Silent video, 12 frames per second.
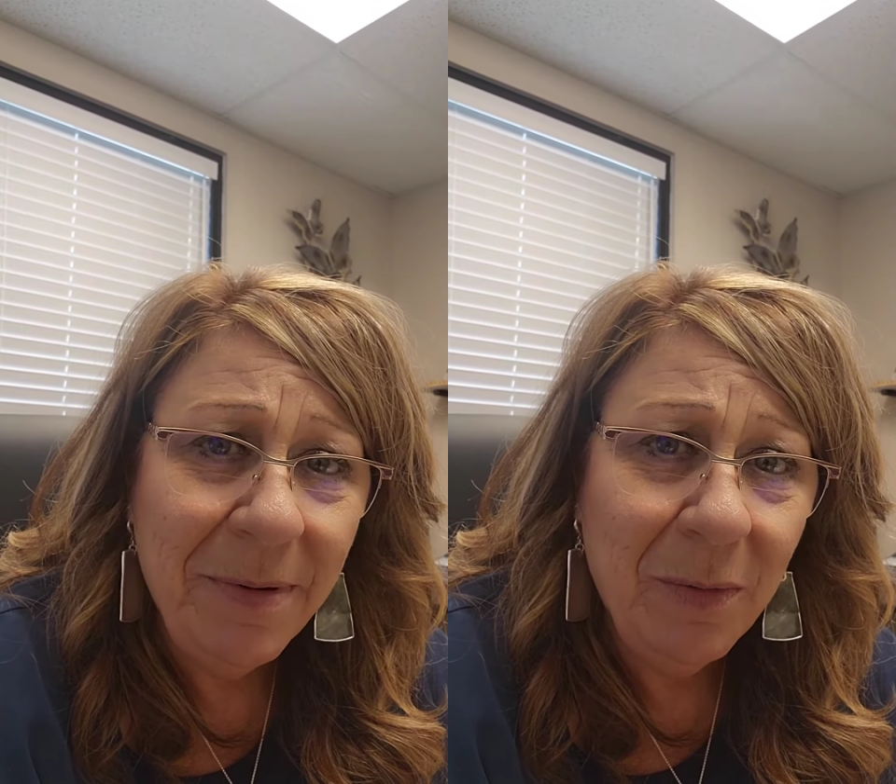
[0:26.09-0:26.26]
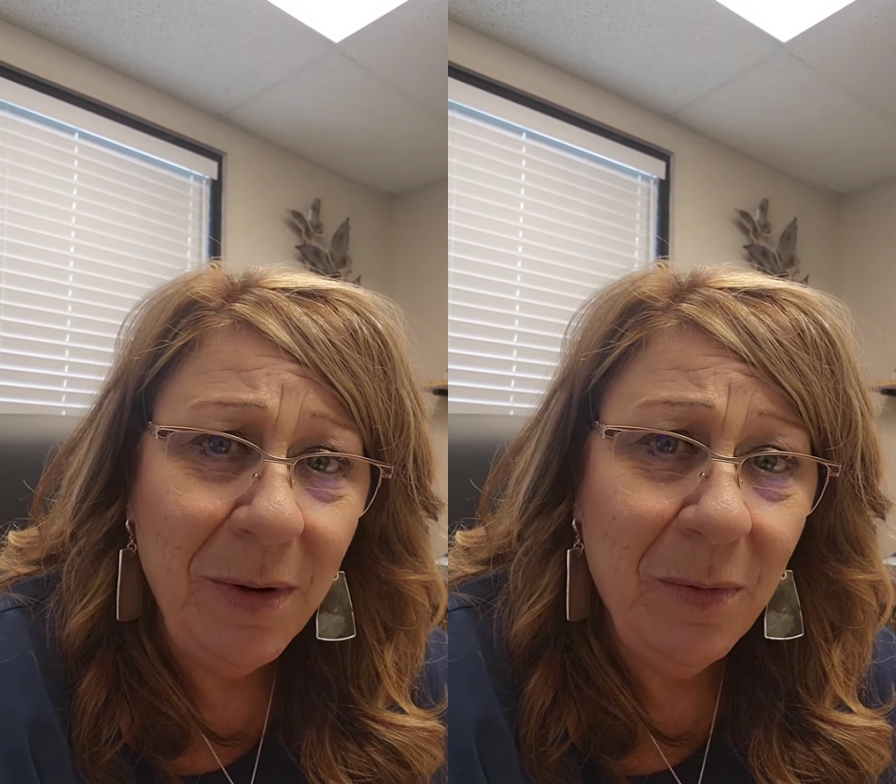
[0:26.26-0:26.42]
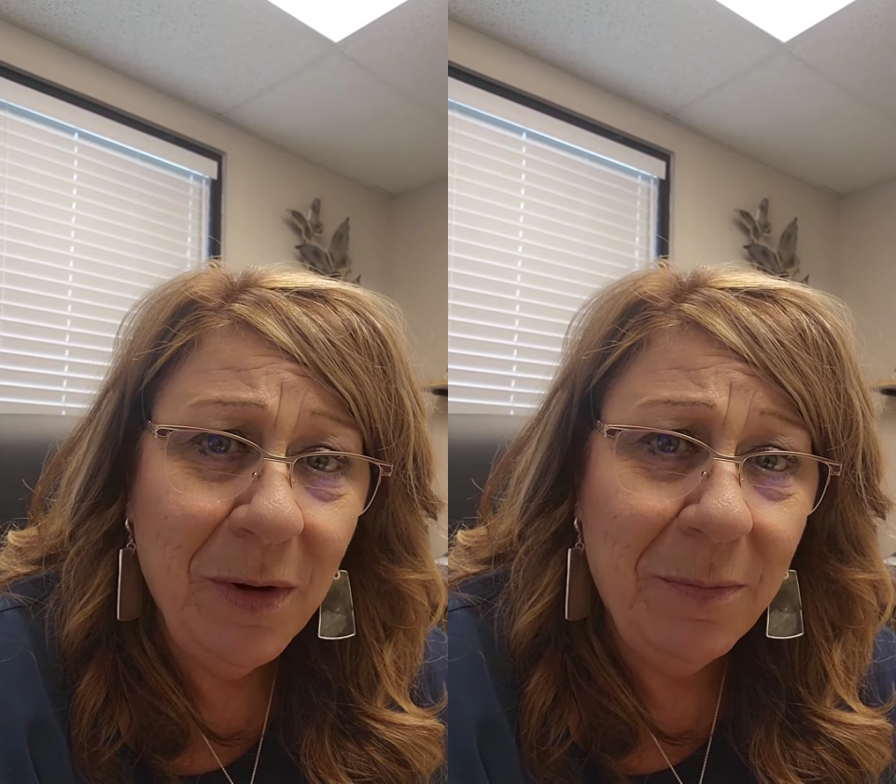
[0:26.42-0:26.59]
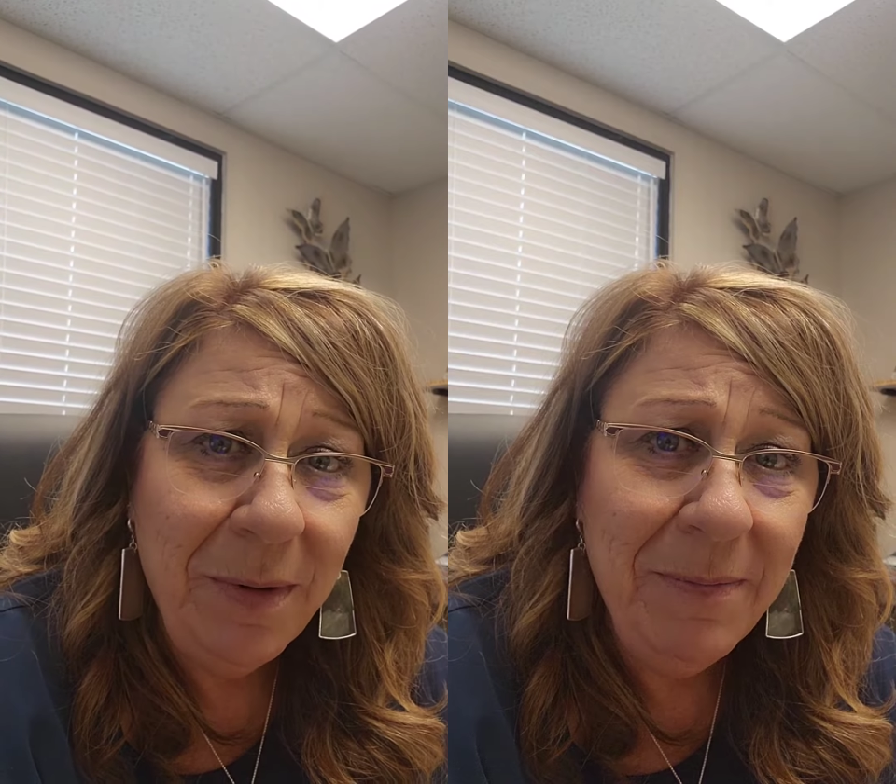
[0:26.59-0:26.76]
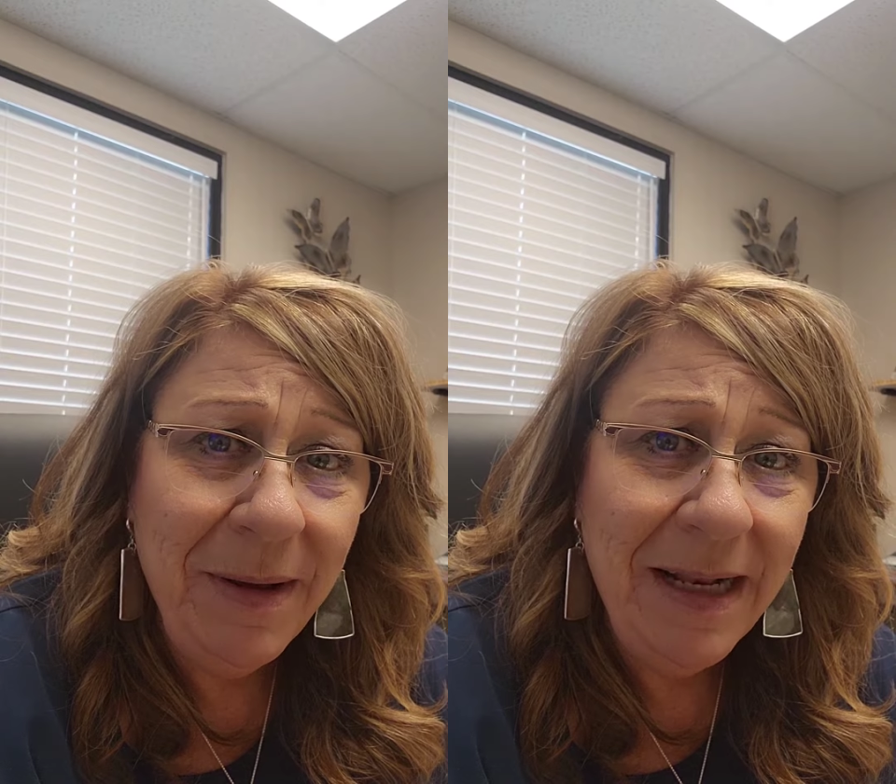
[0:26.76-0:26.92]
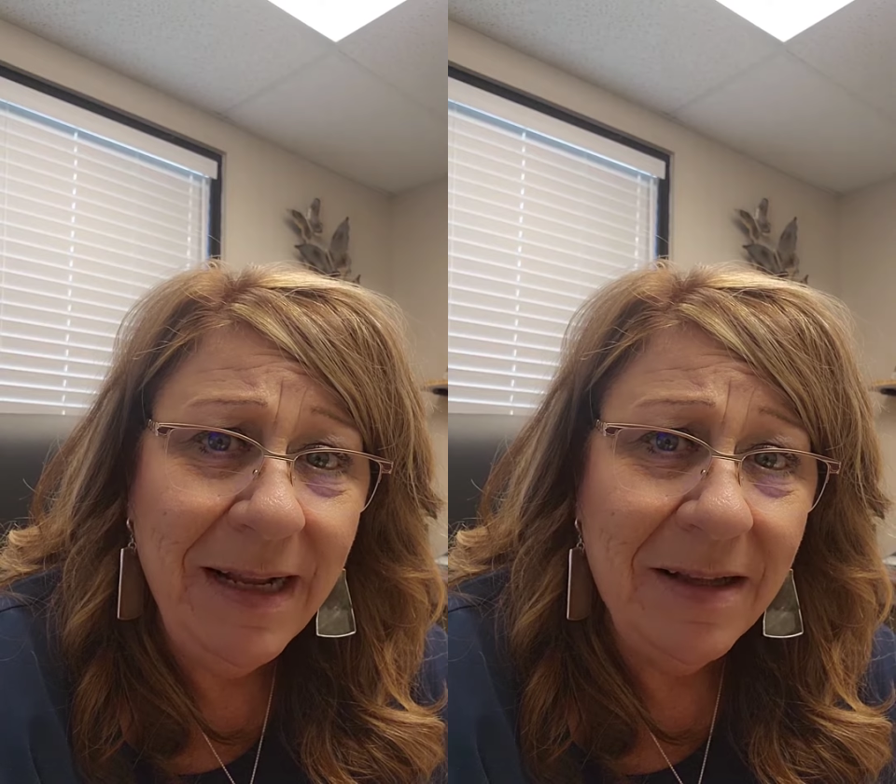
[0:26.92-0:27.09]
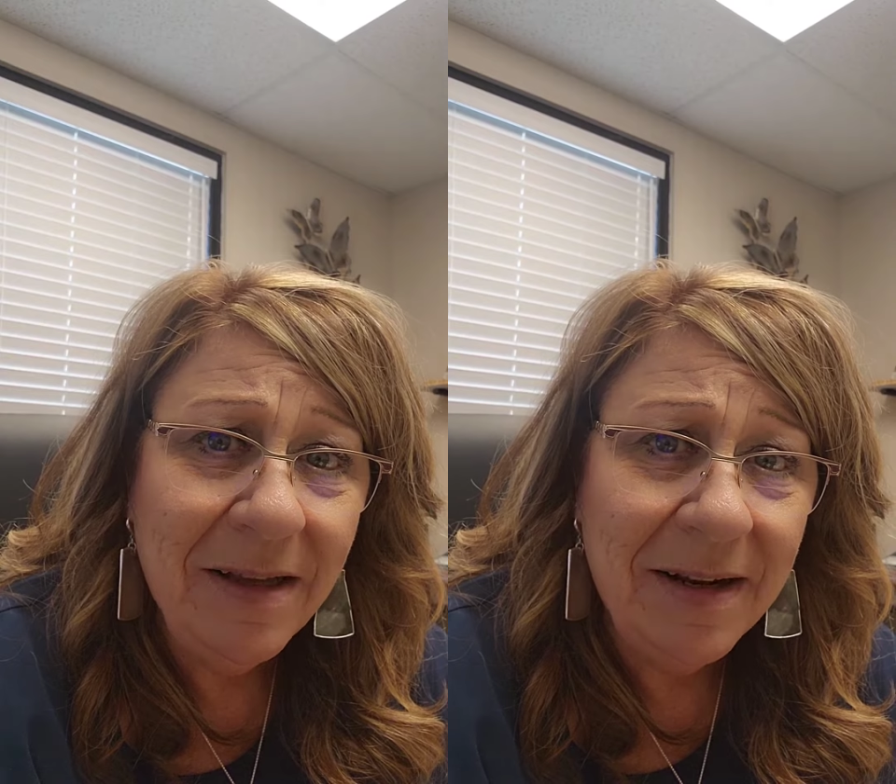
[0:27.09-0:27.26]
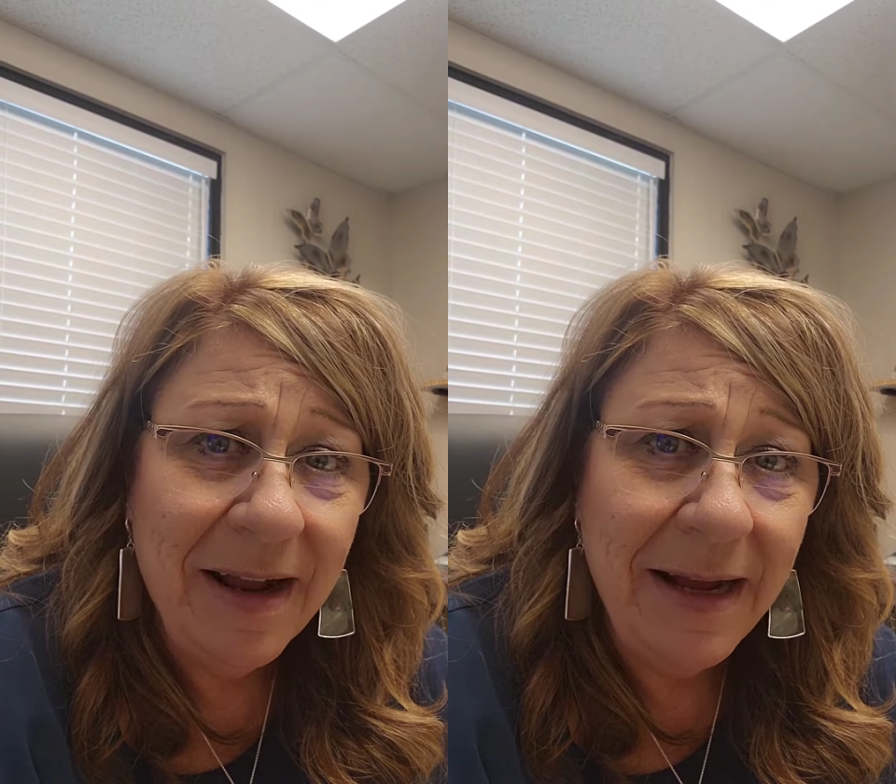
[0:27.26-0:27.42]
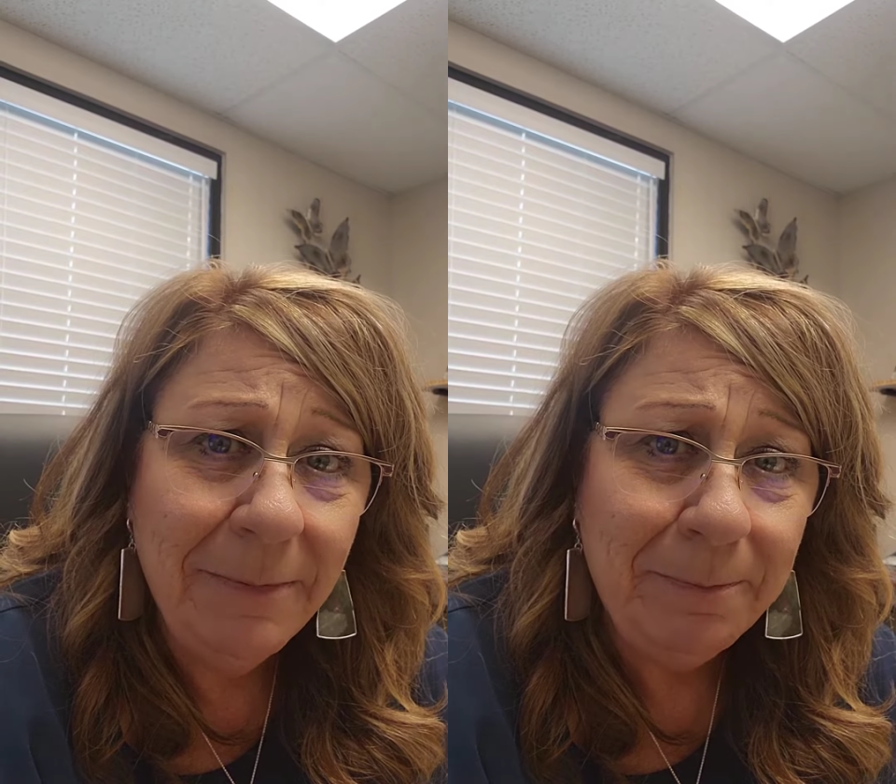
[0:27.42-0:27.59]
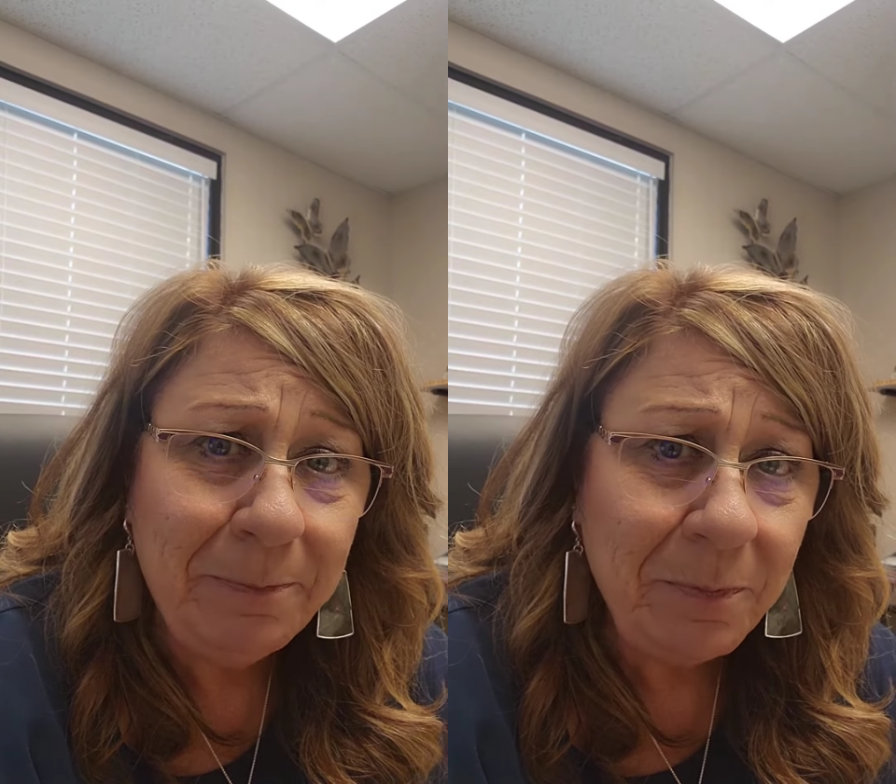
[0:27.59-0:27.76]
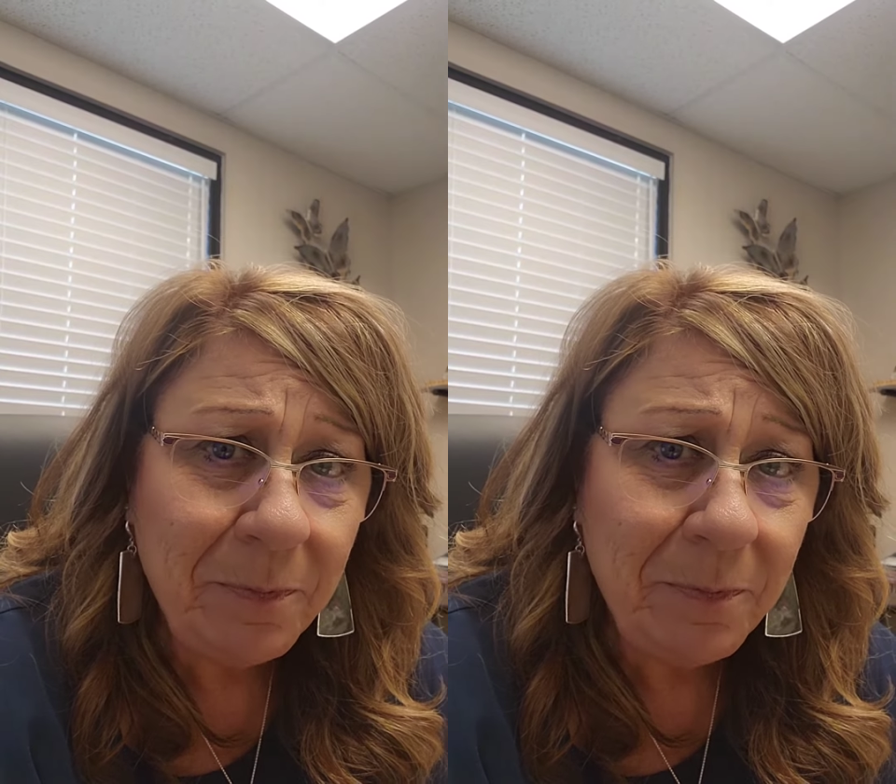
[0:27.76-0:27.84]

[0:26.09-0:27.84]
but we will be meeting tonight